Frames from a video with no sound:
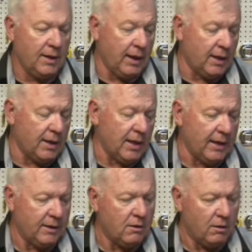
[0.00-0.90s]
and then I
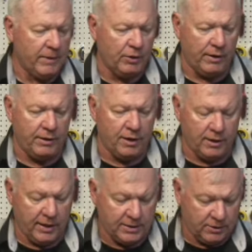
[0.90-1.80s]
can call my granddaughter
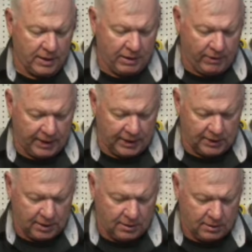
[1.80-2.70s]
and ask her how I get
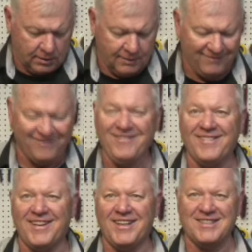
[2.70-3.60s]
there.
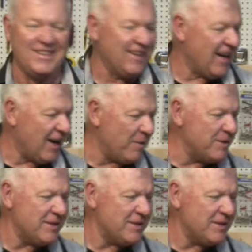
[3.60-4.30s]
Because I